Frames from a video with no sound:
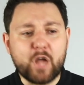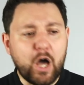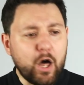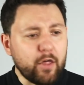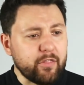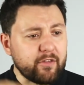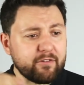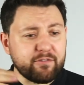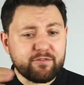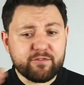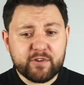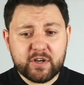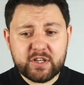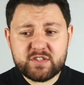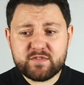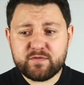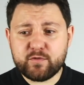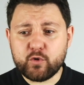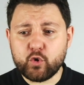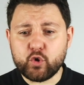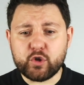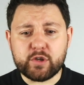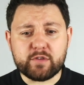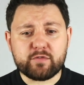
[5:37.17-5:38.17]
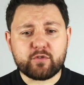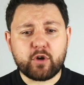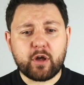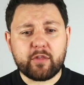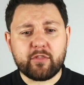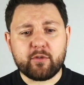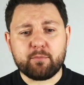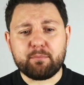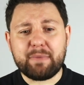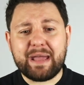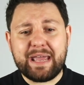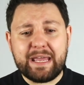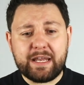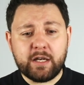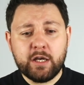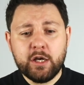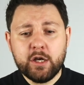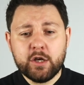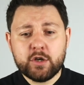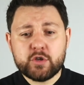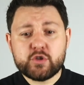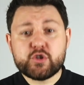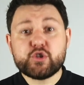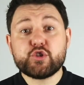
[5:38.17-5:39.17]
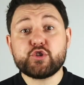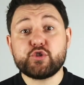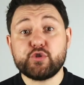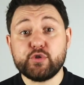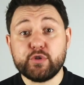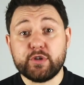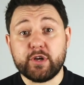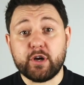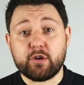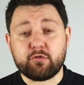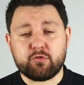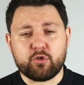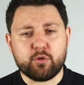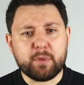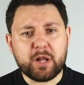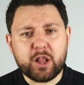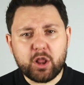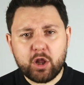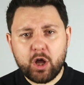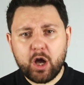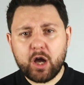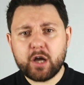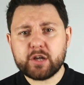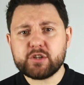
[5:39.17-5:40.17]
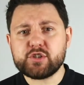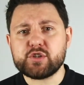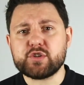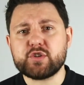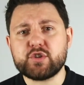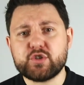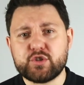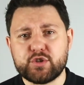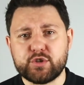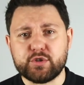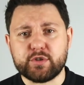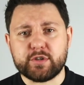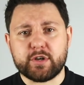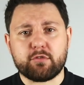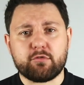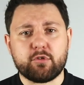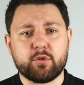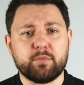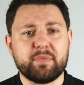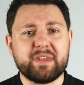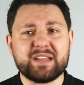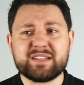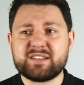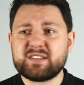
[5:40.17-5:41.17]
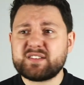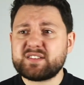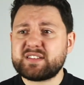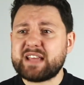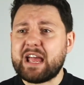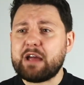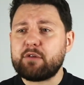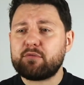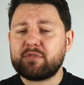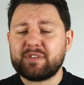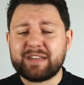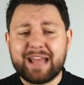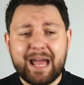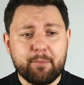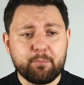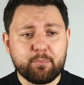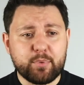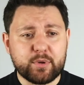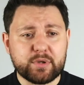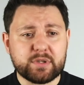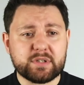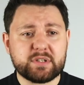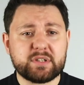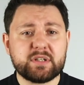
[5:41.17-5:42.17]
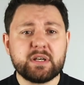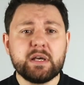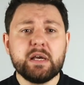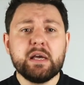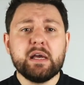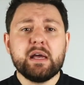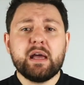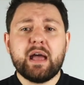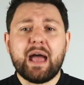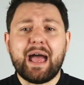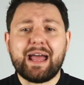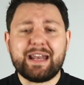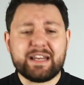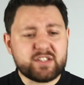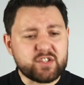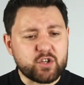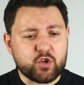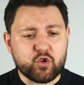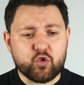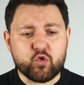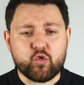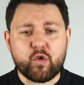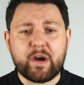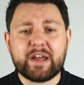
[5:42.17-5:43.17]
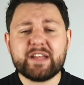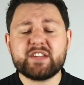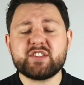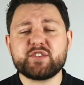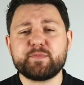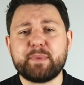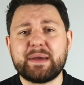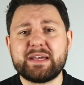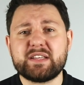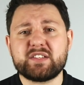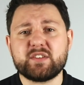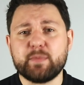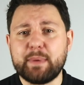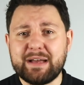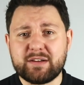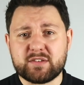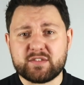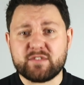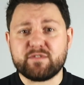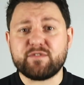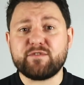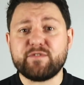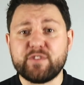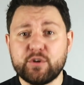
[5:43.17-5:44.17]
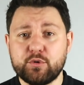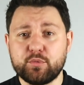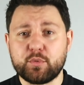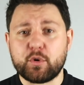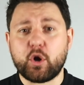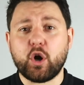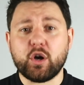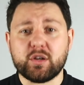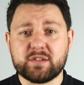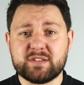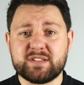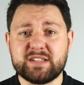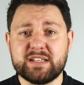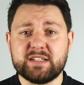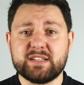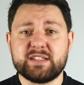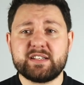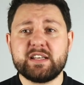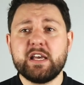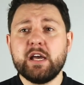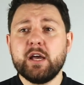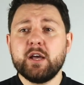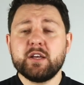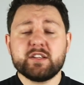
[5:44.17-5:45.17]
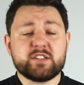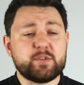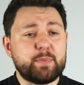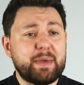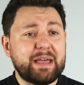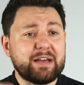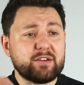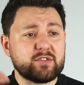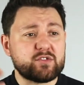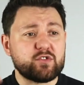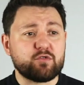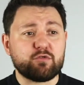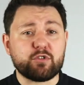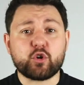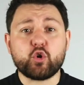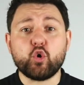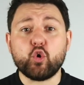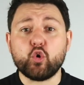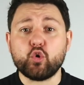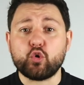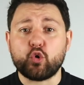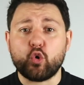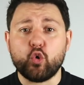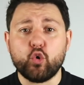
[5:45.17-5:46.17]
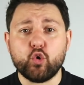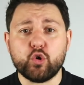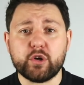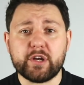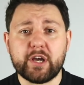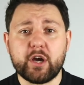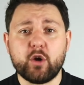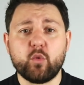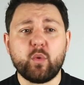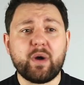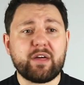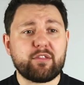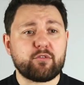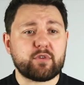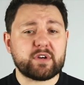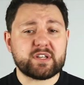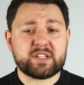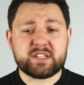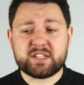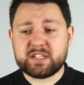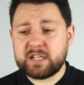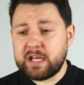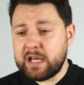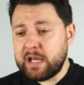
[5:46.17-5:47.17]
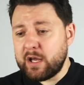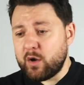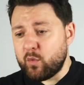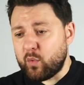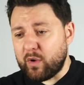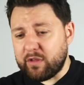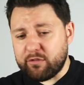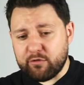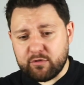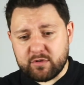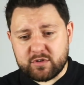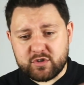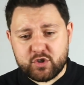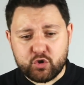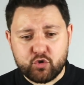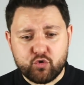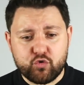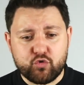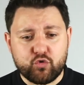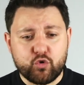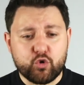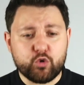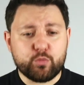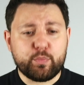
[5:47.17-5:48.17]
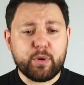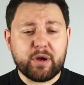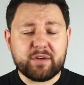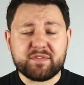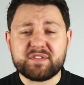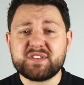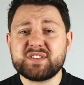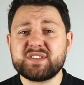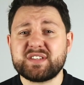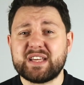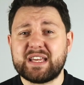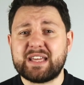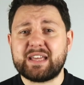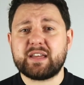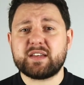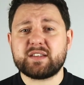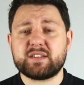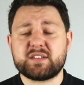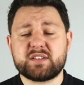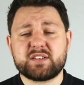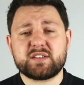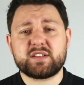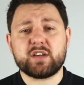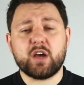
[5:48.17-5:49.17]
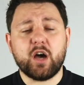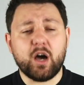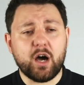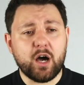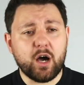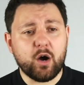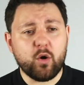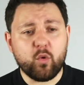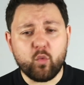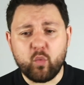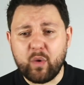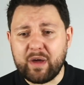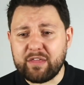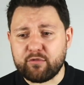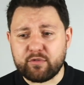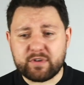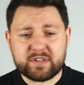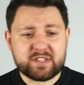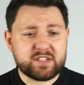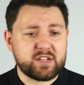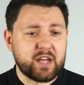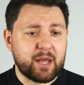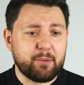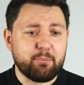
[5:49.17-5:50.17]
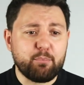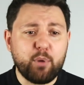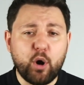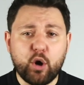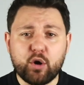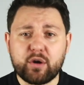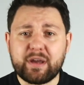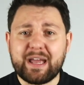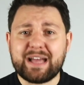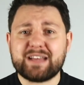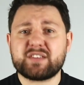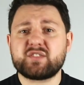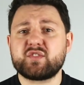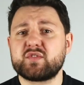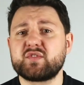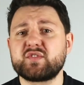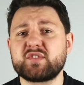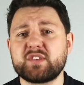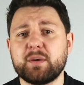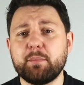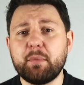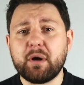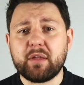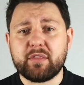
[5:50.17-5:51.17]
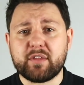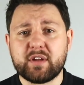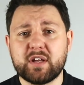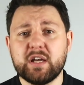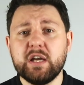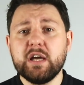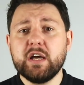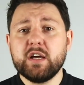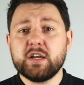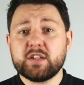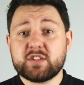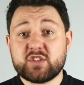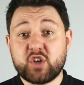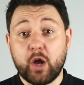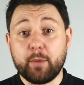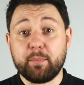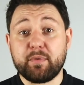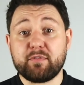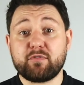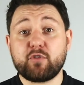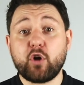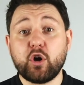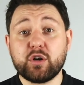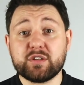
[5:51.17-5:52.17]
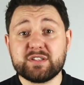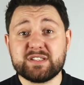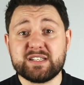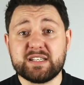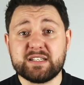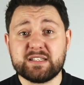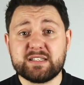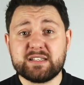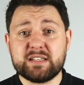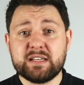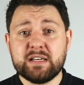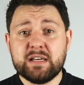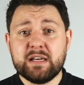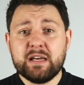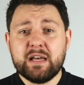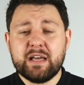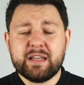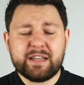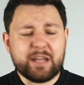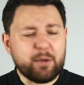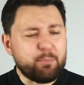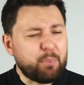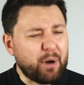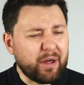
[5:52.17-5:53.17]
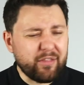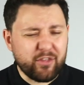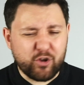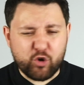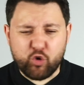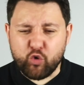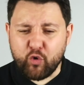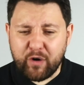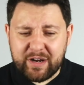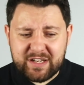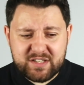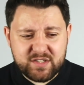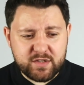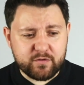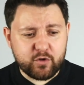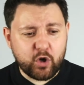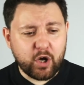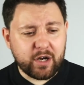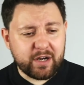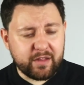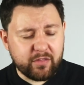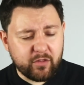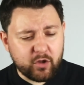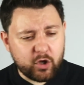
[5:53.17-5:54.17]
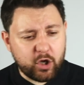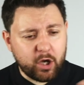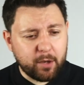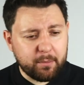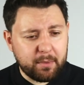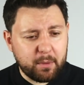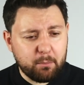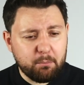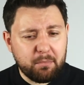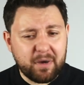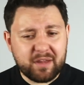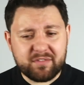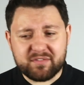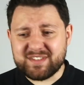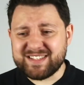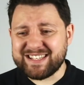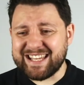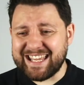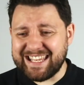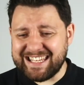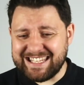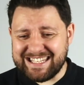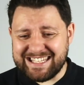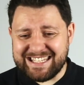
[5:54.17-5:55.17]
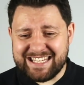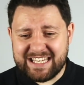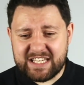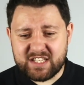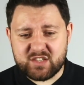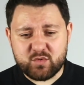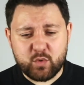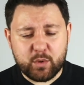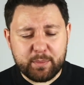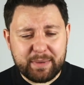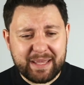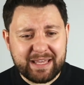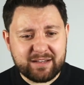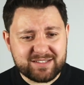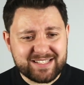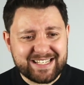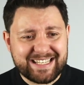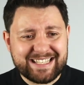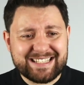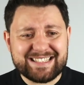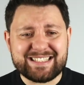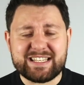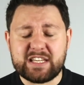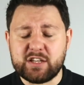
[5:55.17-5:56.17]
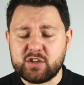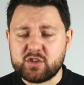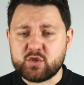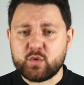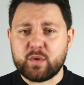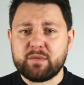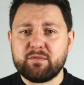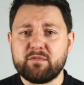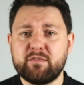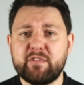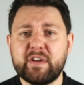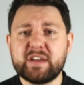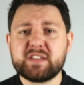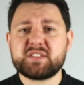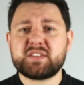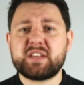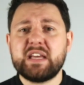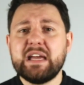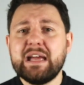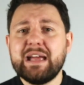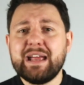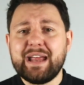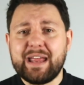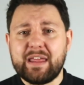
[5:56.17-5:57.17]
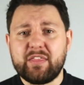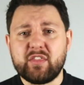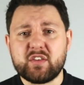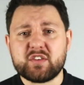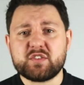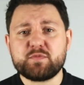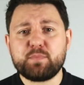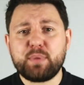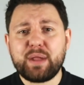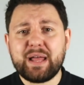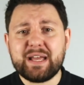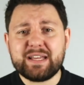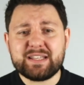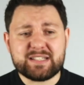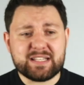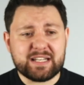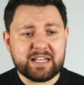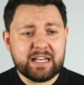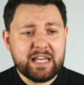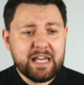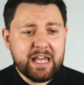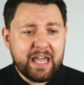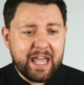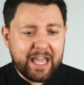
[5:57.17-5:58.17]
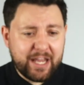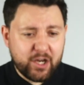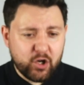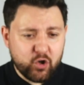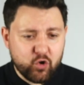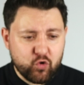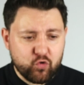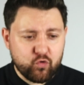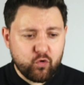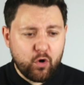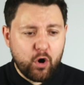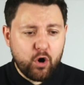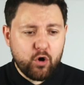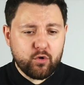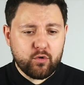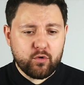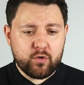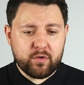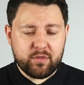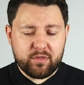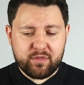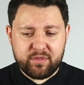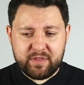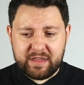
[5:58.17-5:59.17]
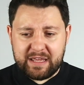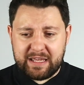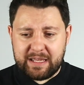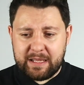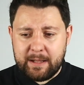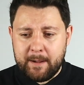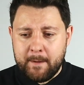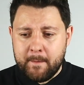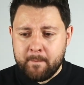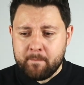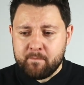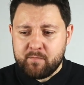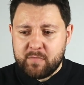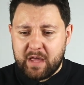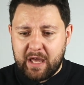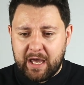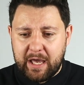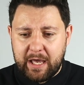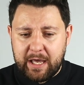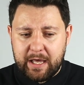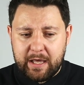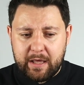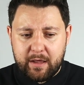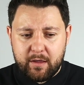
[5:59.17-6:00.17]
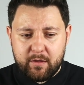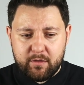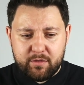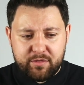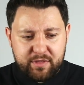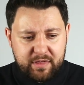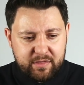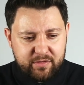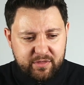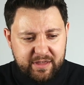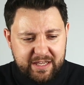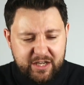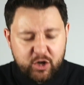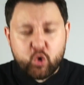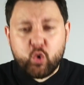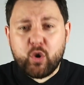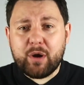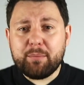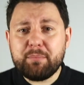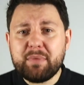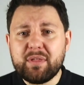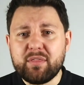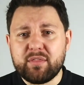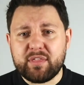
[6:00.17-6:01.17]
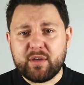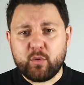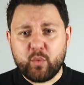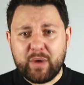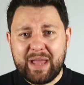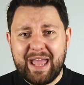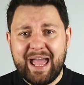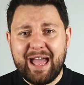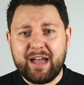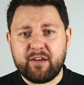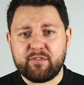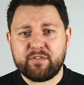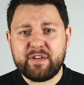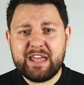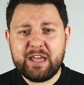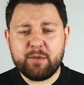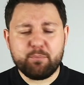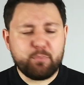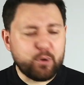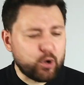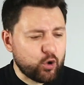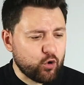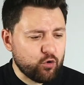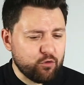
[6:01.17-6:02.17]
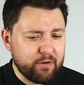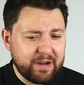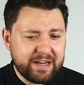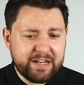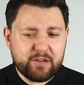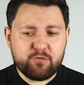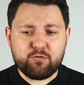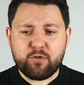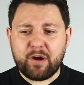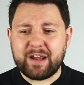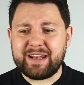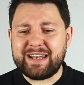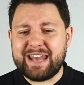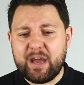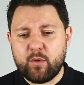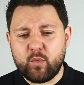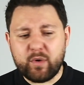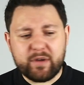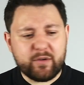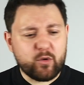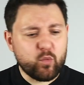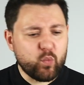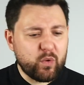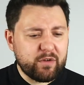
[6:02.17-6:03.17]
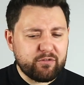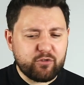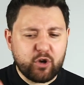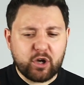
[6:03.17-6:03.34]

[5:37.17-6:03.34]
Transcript: On the first floor, you've got the main studio room, a larger studio room that's sound dampened, and it's a great space to be able to film content, to be able to record audio, whether it's a group of singers, whether it's a podcast or some other type of content. Now, by the grace of God, in the coming months and years, we'll be able to continue to invest in this place and grow the equipment that we have here. But already right now, we've